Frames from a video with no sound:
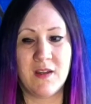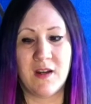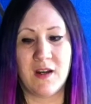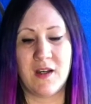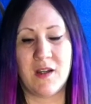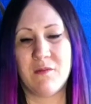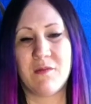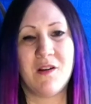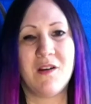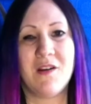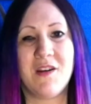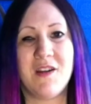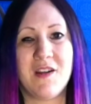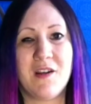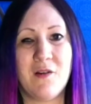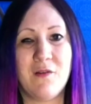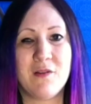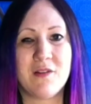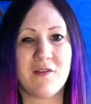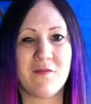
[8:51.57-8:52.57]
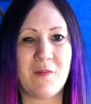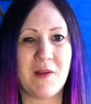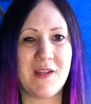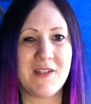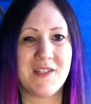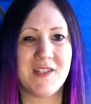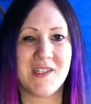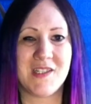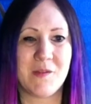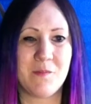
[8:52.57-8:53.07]
and I'm going to need loads of
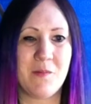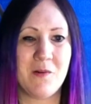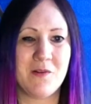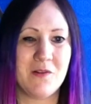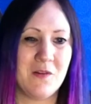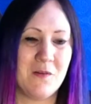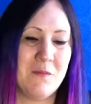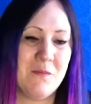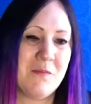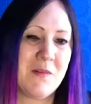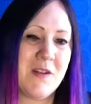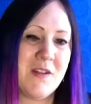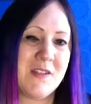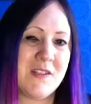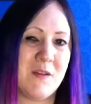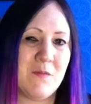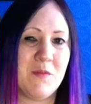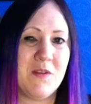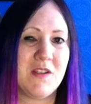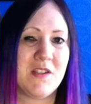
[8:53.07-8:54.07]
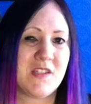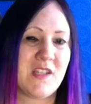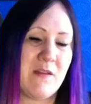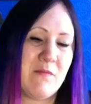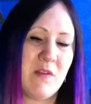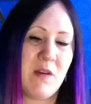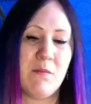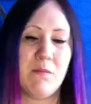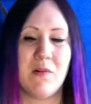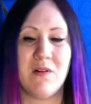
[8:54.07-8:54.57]
places to put them because they're with the same
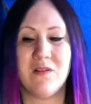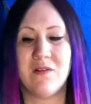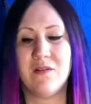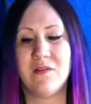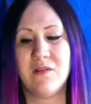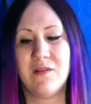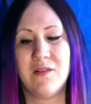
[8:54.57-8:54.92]
number.